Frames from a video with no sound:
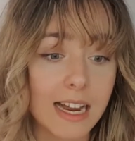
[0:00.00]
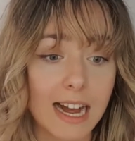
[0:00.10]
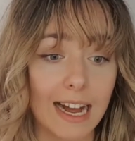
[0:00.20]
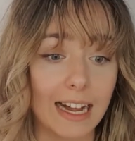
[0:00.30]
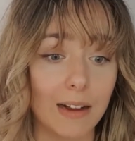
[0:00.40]

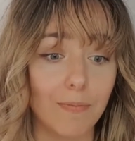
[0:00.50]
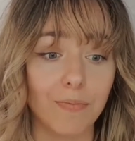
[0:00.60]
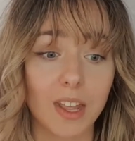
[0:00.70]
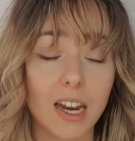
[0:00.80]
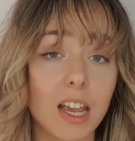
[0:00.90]

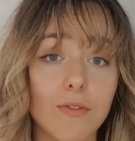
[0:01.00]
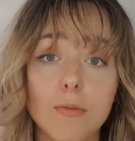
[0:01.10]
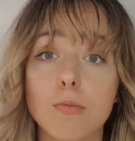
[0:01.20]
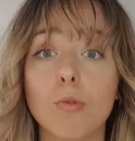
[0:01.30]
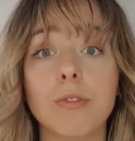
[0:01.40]
and even
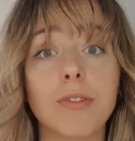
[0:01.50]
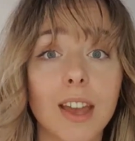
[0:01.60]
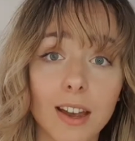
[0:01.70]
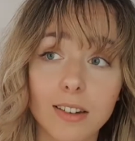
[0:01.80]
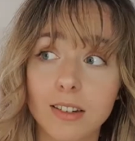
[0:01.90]
more than
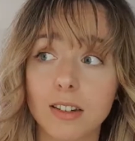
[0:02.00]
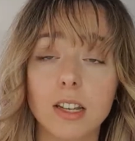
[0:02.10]
that